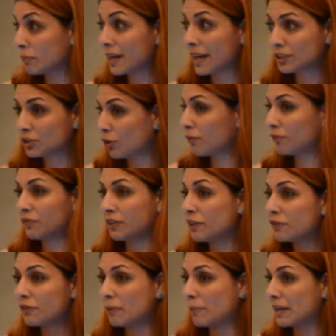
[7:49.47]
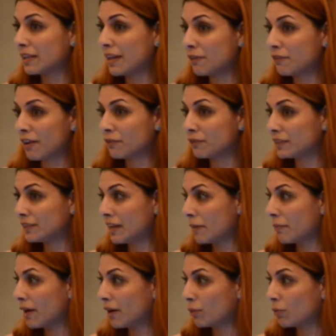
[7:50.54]
but I don't fear for my life every
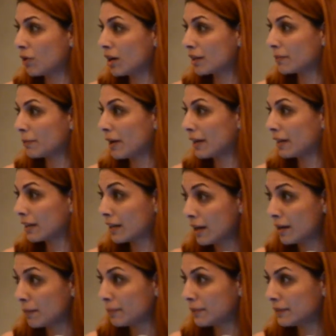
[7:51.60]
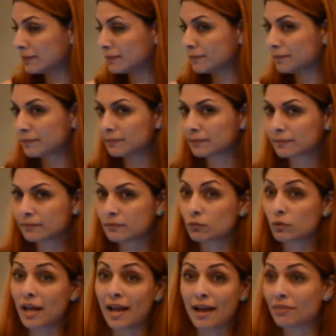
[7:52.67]
time I walk by a cop.
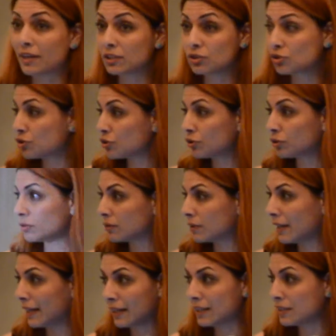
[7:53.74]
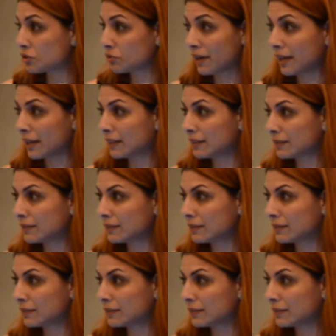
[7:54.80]
And that's true, he is right.